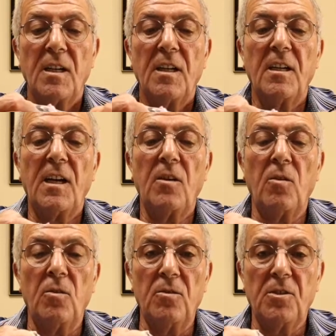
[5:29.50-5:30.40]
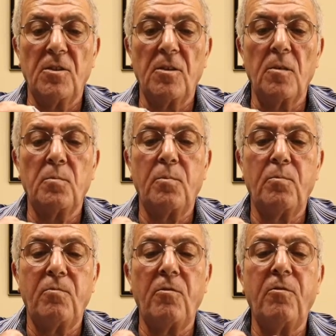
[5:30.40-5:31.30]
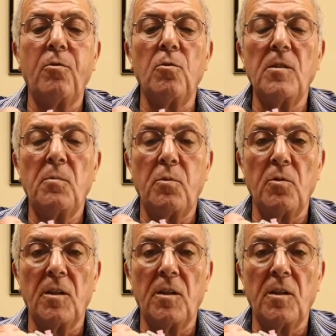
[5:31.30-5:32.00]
And I also don't fully pull